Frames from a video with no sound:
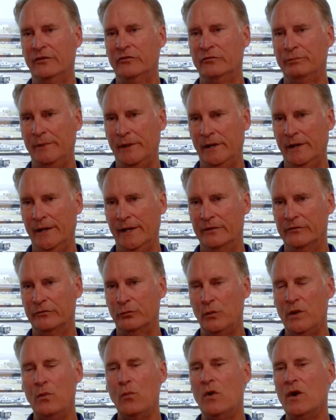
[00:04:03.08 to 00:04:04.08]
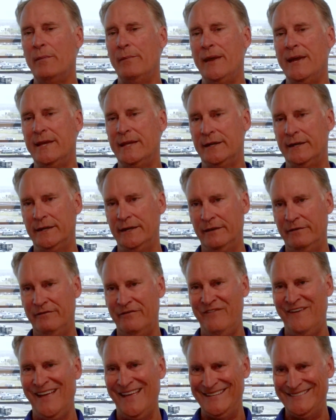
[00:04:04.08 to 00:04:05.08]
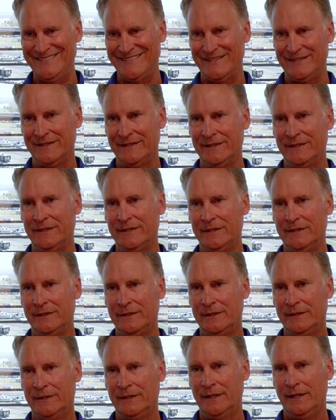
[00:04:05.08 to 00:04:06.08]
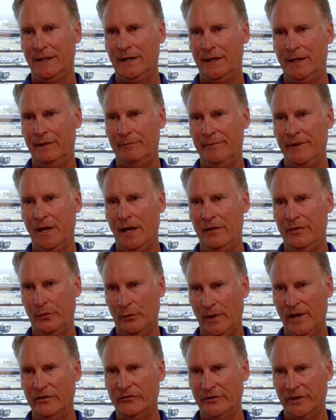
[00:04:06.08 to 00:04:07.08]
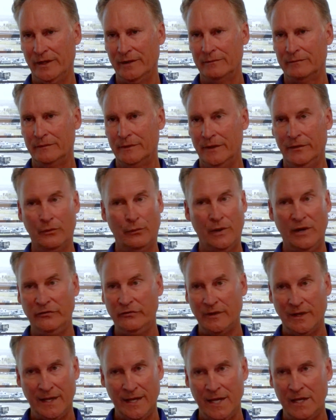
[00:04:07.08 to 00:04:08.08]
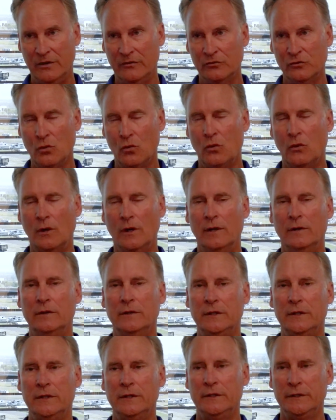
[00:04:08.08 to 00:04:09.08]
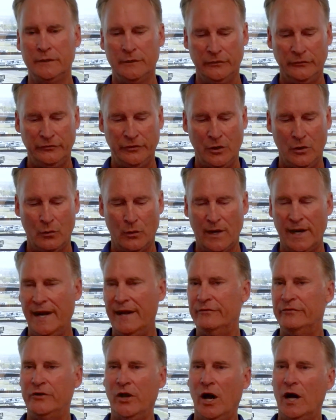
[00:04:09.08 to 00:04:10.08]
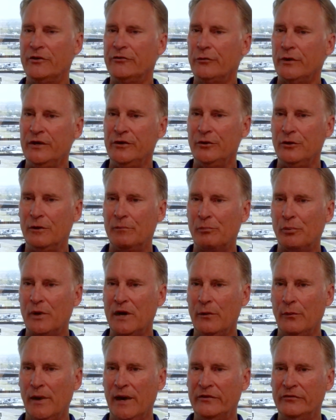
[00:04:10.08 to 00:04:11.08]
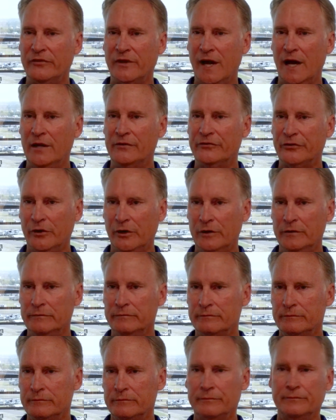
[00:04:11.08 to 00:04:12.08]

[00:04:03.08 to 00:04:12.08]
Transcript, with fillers: experience? We want to make it an event uh, beyond the racing. And the racing, again, is core. So we're going to have Daughtry do a pre-race concert.